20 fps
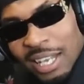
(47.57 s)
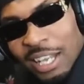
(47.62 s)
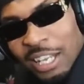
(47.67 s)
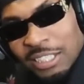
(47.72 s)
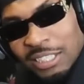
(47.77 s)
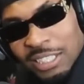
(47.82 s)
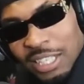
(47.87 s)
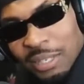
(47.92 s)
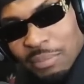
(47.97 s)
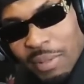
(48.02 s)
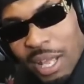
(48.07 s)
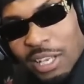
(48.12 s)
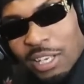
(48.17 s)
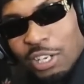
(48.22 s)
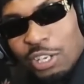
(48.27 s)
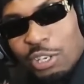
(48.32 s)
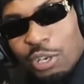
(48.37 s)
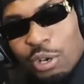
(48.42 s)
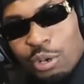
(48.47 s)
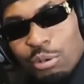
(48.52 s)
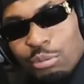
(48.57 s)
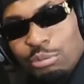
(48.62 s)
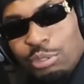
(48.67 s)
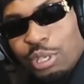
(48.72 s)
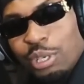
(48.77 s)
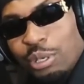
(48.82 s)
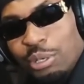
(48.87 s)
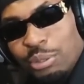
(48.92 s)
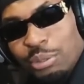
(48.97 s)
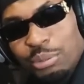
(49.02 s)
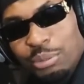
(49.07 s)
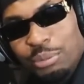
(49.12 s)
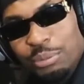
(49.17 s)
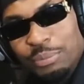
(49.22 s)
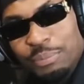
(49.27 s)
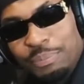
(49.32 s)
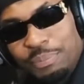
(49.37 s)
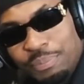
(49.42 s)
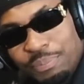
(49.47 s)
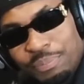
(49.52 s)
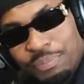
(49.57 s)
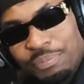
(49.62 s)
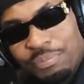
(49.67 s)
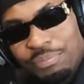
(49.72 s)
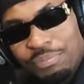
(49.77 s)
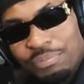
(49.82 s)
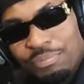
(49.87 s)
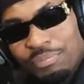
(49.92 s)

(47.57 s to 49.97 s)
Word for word: he seemed like a cool dude. Because bro,